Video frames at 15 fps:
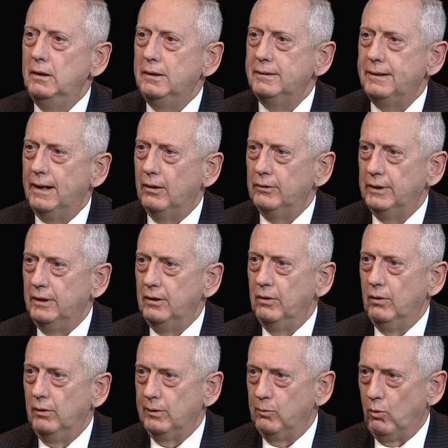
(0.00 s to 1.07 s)
sailed into
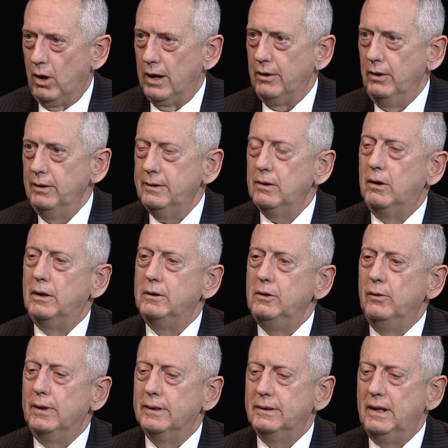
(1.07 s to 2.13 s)
those waters on
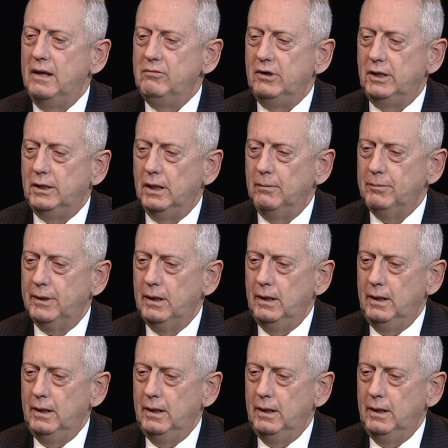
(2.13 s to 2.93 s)
U.S. Navy ships,